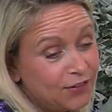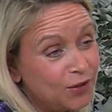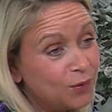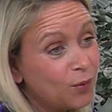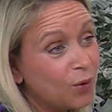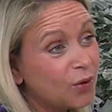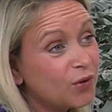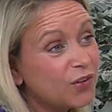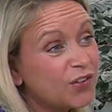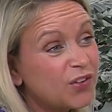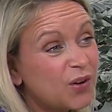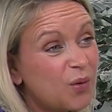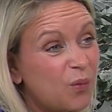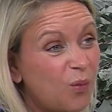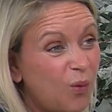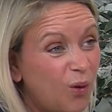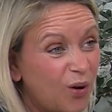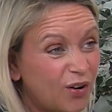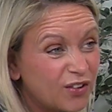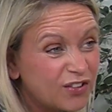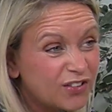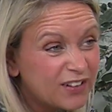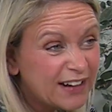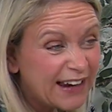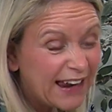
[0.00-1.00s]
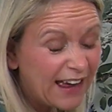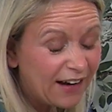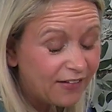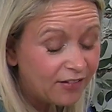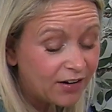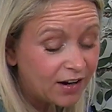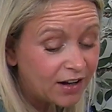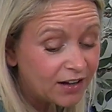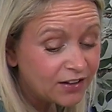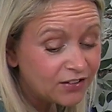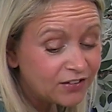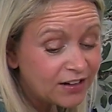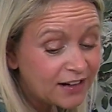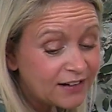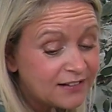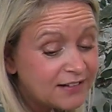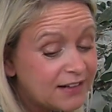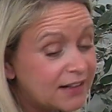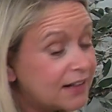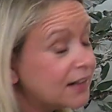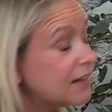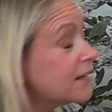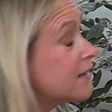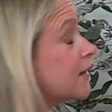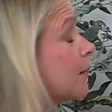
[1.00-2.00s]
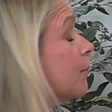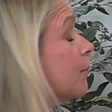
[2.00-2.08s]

If you want to watch Claire and I chatting,